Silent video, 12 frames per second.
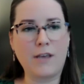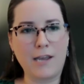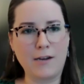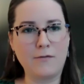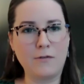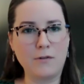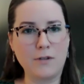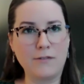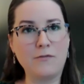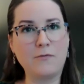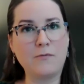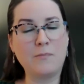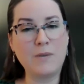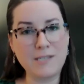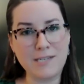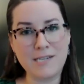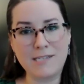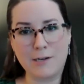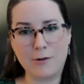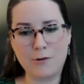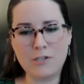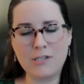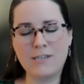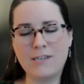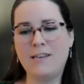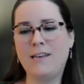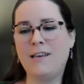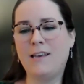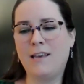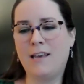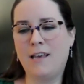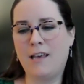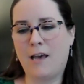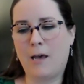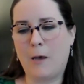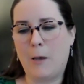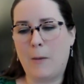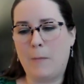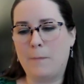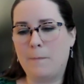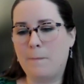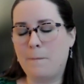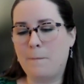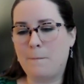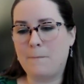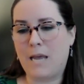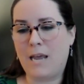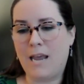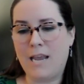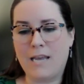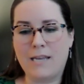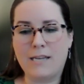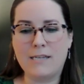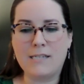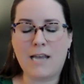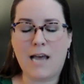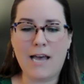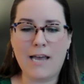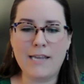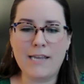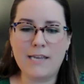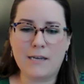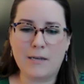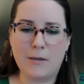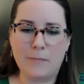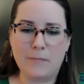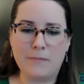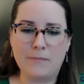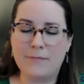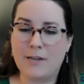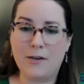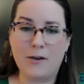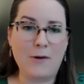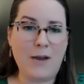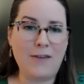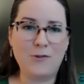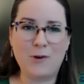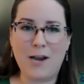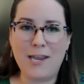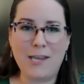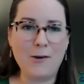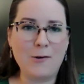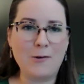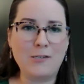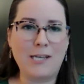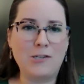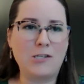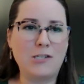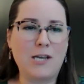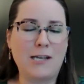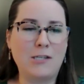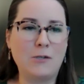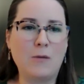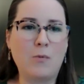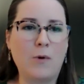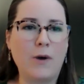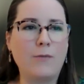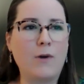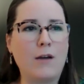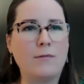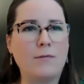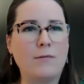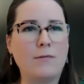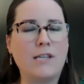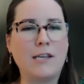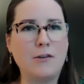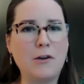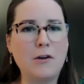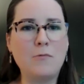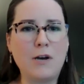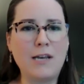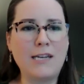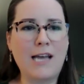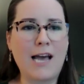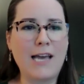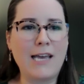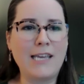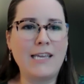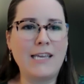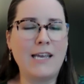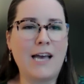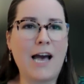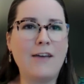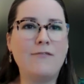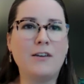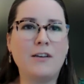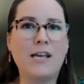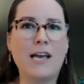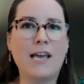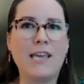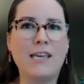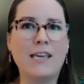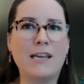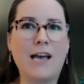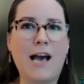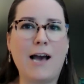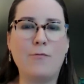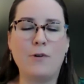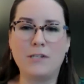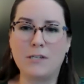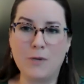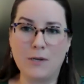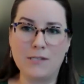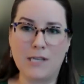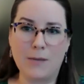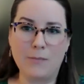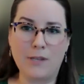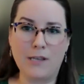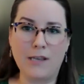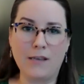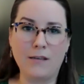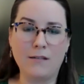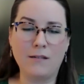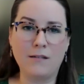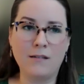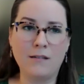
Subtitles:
with a handful of business centers. Um, and after 8 years, I just got to a point where I was like, you know what? I feel like I want to build something